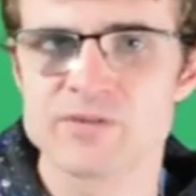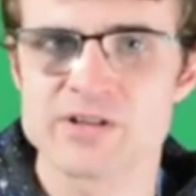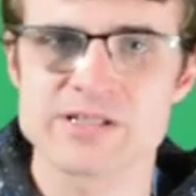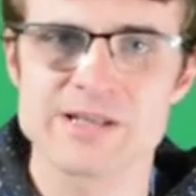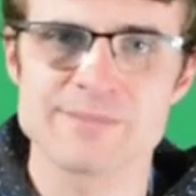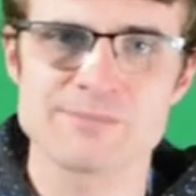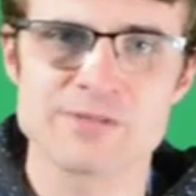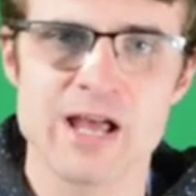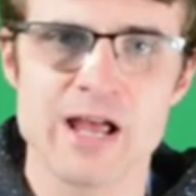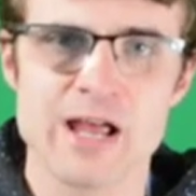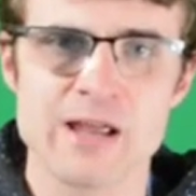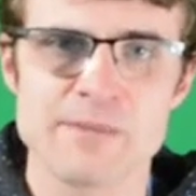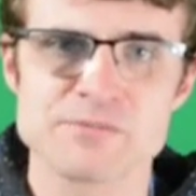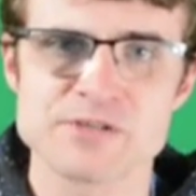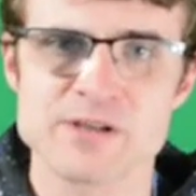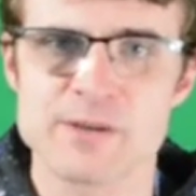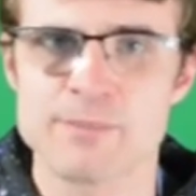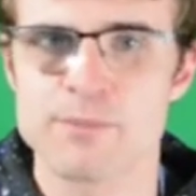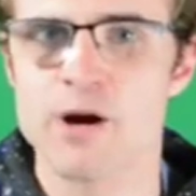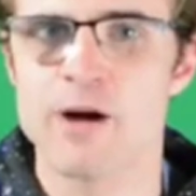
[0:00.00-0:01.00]

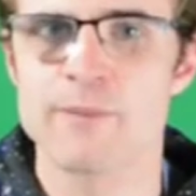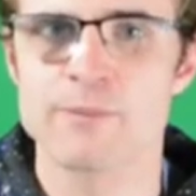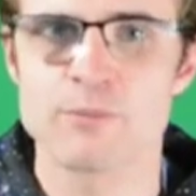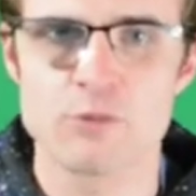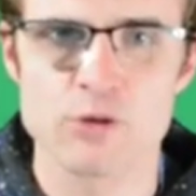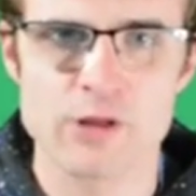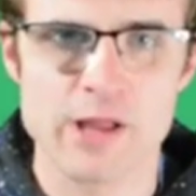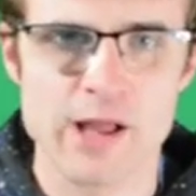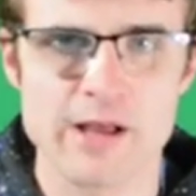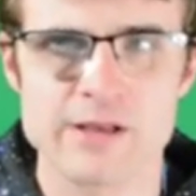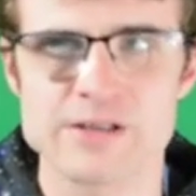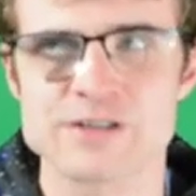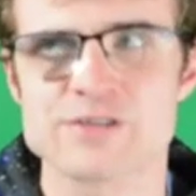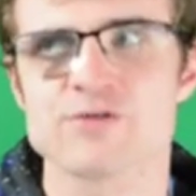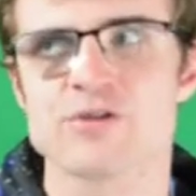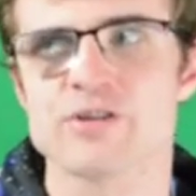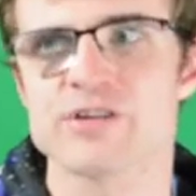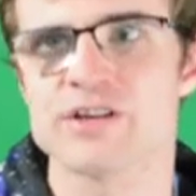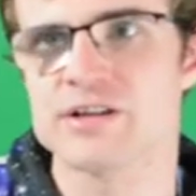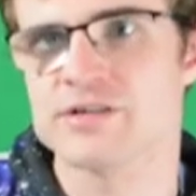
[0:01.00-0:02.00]
Sometimes a problem will ask
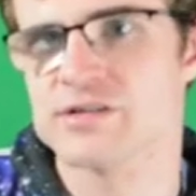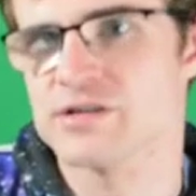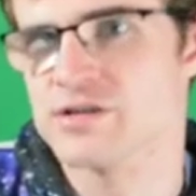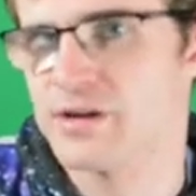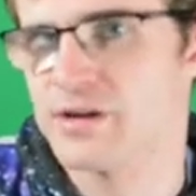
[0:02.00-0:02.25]
for things in